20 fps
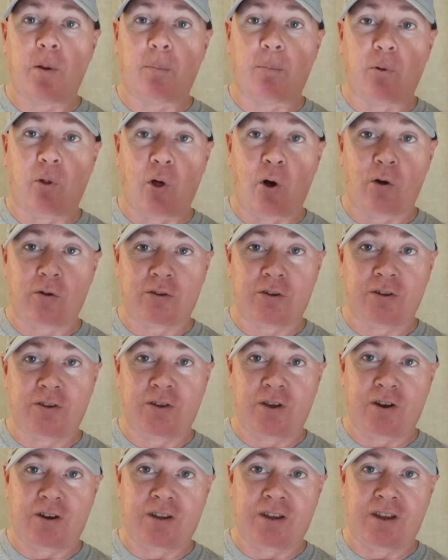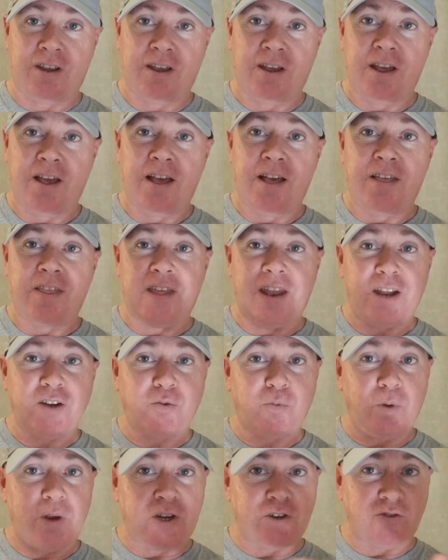They're blocked in Turkey. There
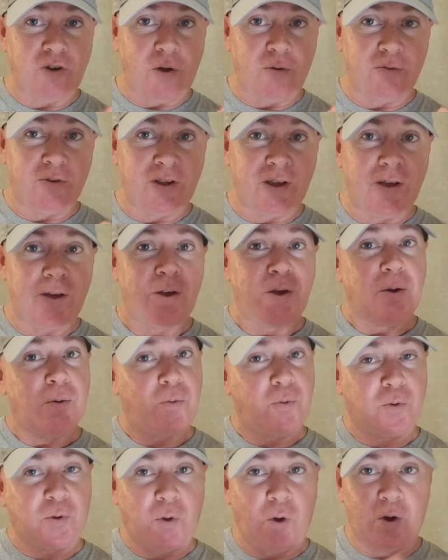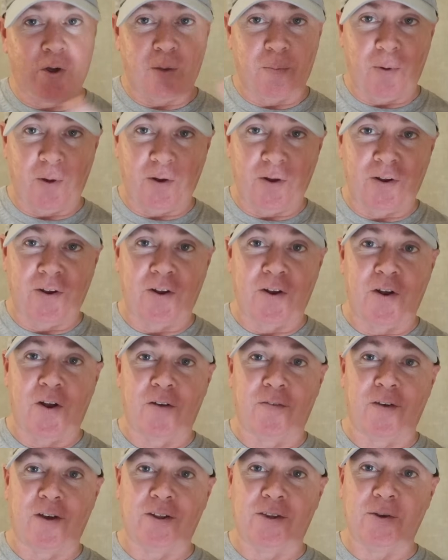is ways around it. We'll talk about it in
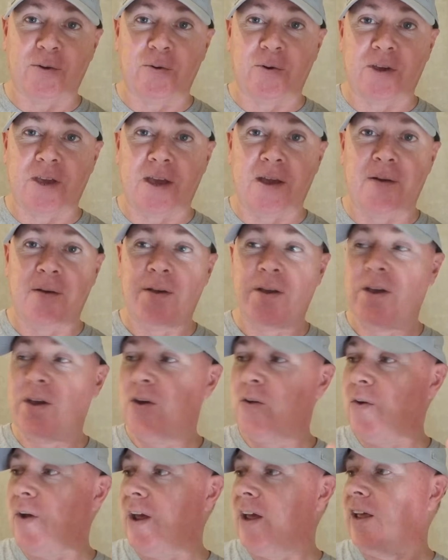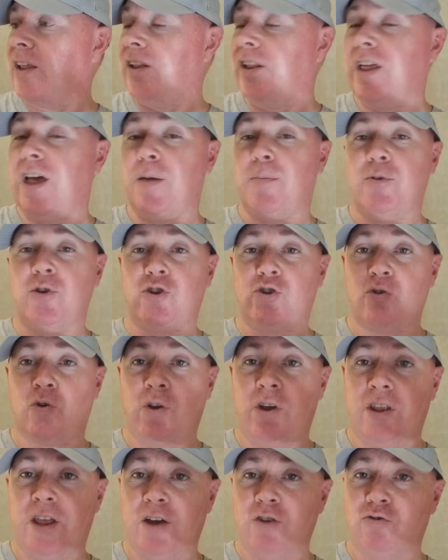another video, okay? Right, let me
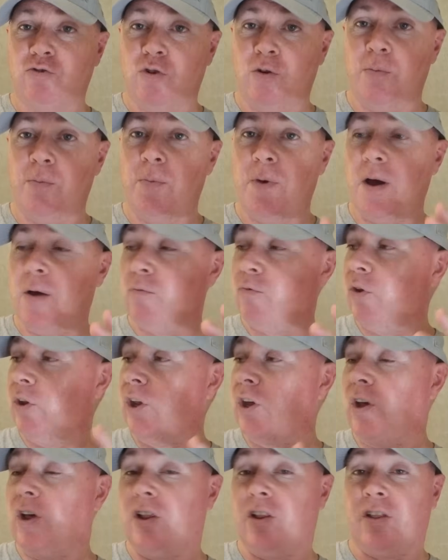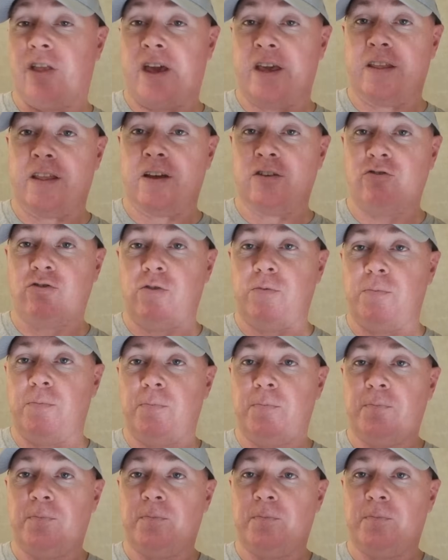show you this room. I really like this room.